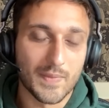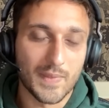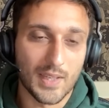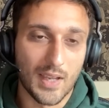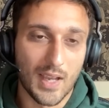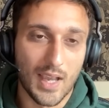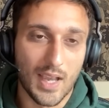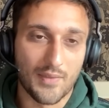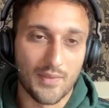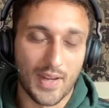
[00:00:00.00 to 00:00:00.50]

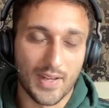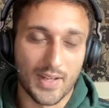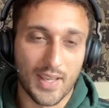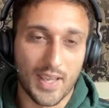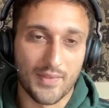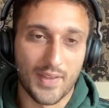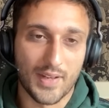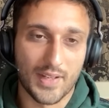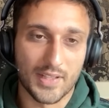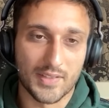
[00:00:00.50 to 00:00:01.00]
and
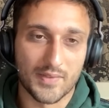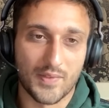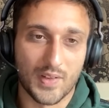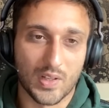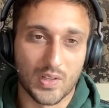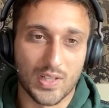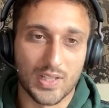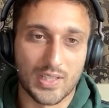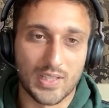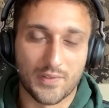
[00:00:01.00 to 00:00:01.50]
that is
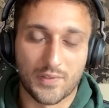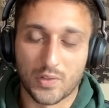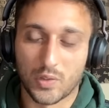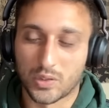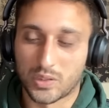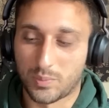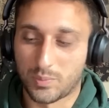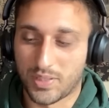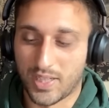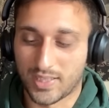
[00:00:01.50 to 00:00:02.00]
very
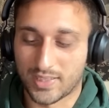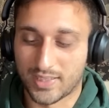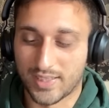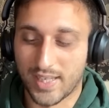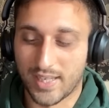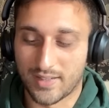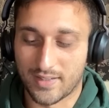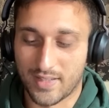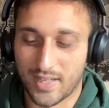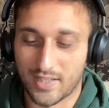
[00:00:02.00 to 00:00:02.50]
difficult to protect
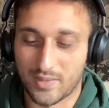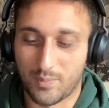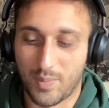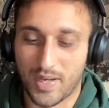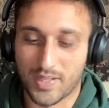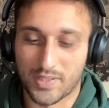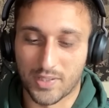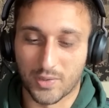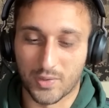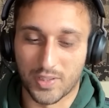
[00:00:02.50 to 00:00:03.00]
against. That's
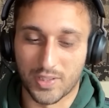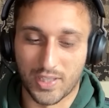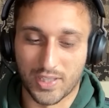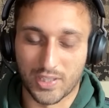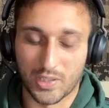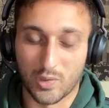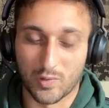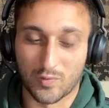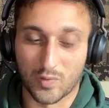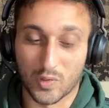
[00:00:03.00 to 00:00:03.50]
basically
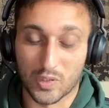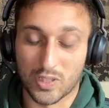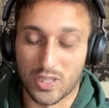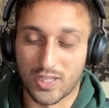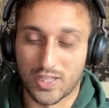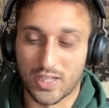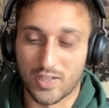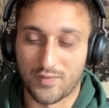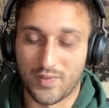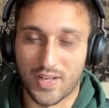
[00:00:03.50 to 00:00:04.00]
like your first
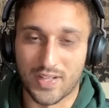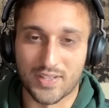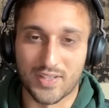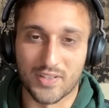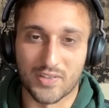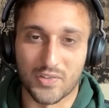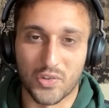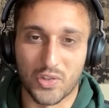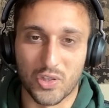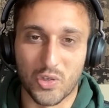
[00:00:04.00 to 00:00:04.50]
line of defense
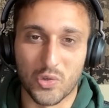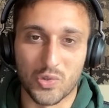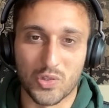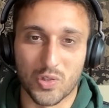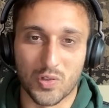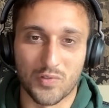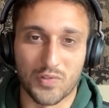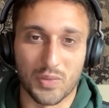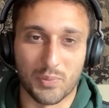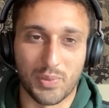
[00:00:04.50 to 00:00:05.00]
is the
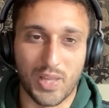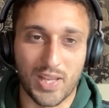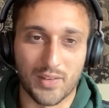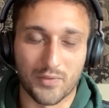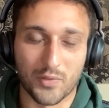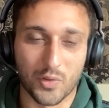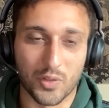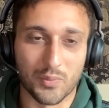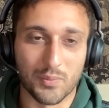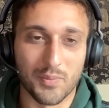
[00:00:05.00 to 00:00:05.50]
user of the
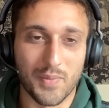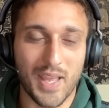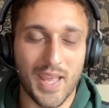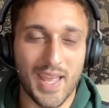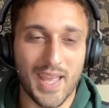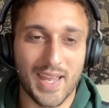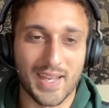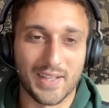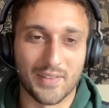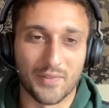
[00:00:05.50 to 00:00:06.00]
platform,
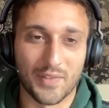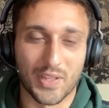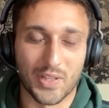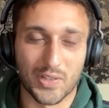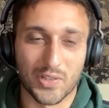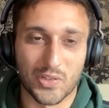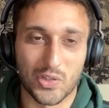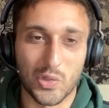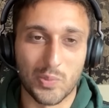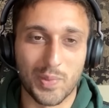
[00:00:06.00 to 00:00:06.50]
and if they're
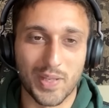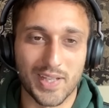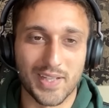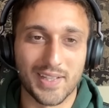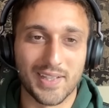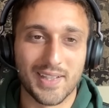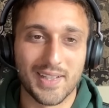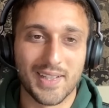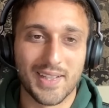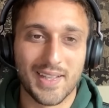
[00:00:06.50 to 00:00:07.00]
stupid,
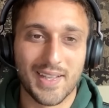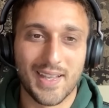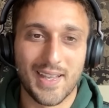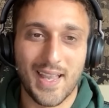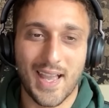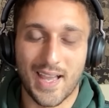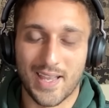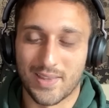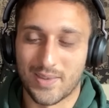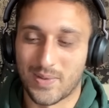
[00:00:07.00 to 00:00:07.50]

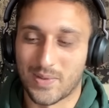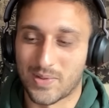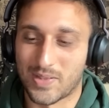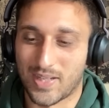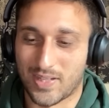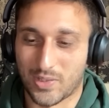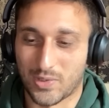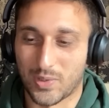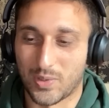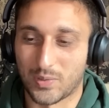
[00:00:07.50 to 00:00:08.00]
there's
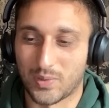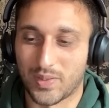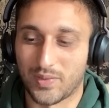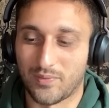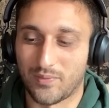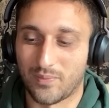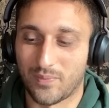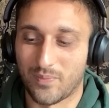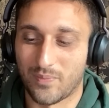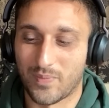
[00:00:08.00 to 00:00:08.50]
actually only